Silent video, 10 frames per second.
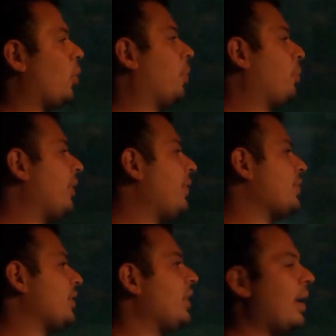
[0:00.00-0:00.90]
where
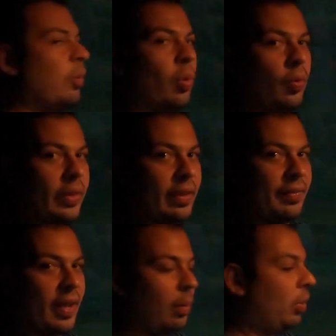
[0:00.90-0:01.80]
previously they were only
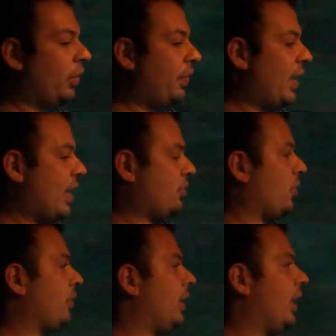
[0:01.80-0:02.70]
available in the
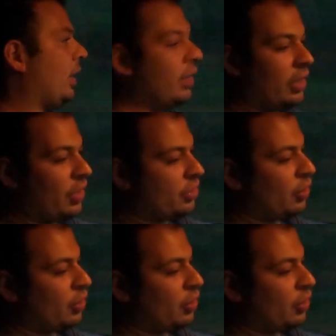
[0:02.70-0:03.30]
SRT.